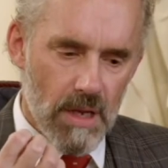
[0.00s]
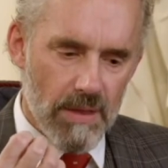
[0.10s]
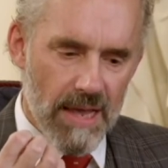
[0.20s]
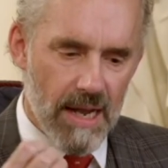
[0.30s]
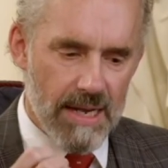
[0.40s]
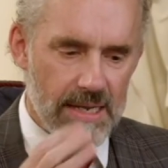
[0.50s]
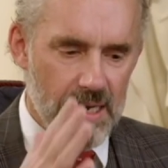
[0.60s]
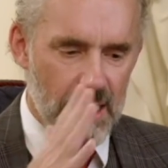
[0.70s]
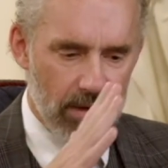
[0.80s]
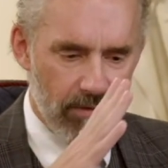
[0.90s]
that
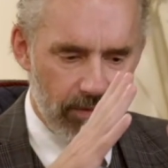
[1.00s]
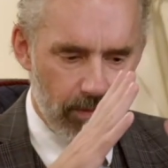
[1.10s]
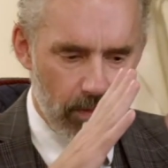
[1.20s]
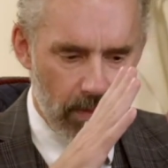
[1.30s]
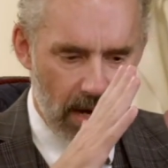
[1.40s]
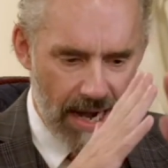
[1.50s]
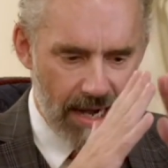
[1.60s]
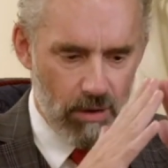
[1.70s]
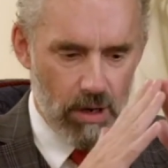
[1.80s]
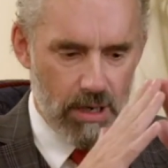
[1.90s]
idea of
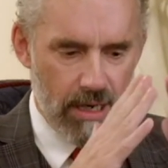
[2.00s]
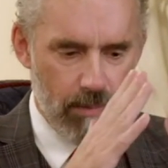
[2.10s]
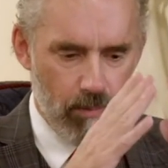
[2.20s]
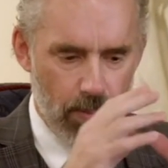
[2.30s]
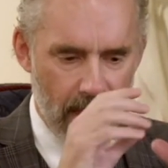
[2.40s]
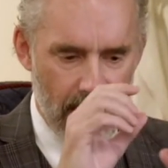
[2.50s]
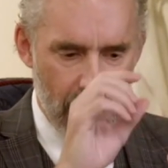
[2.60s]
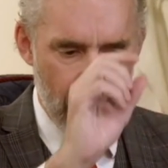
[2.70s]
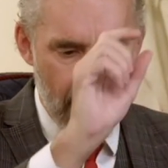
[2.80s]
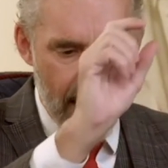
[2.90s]
hierarchy
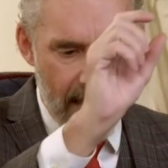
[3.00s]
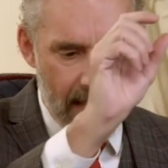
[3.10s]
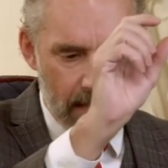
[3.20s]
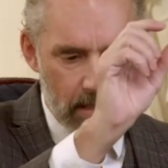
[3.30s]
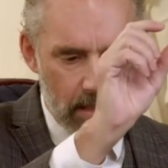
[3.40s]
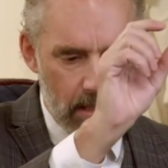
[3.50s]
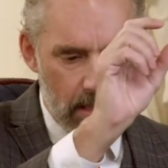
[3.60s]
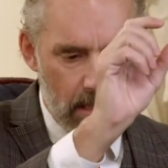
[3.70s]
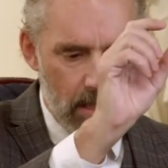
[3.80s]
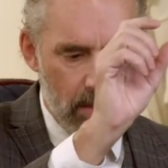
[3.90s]
and
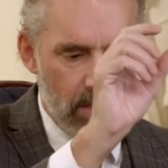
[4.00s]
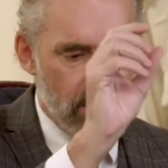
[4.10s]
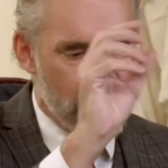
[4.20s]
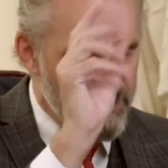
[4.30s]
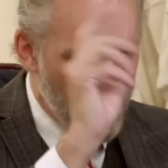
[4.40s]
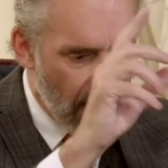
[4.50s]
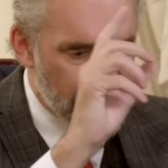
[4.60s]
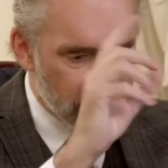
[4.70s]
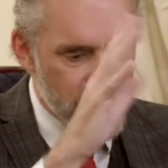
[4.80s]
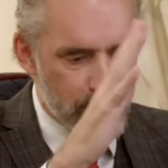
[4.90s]
the
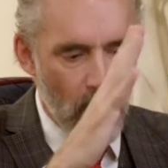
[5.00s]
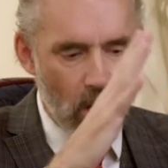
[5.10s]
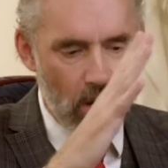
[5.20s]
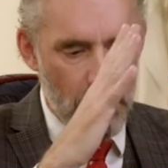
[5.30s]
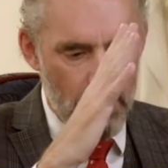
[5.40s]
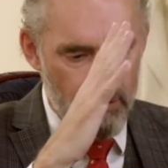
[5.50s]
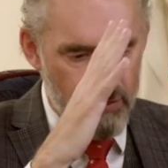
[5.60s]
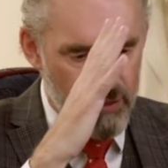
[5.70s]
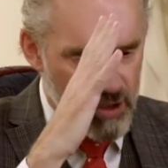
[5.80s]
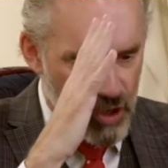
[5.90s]
divine spark
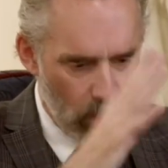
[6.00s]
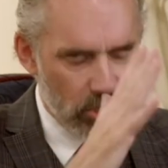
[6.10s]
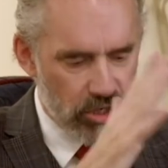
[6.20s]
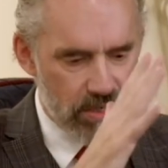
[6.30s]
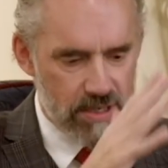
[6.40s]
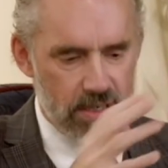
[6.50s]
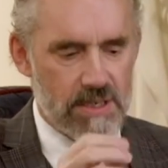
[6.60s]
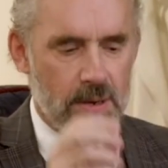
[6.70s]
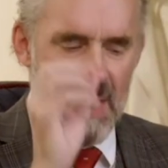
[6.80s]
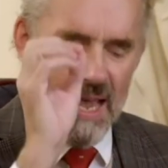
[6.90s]
of
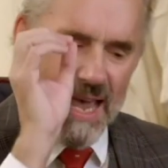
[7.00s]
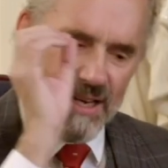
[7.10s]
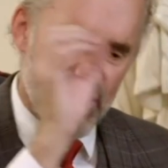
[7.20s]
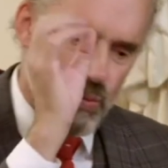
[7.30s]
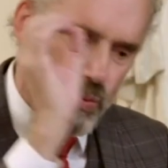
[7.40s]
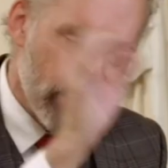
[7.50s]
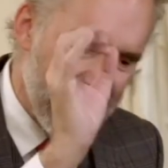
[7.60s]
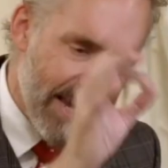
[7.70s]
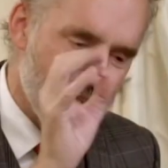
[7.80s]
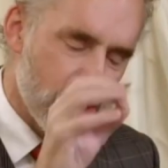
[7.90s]
consciousness and its
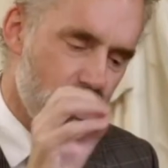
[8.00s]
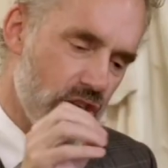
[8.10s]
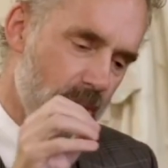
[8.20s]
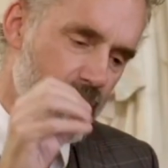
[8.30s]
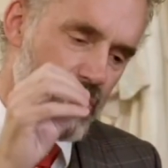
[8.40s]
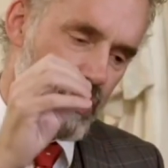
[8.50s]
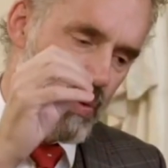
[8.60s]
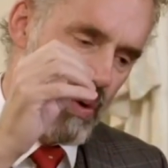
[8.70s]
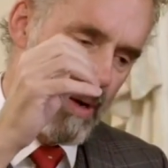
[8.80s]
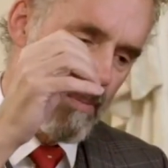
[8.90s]
relationship to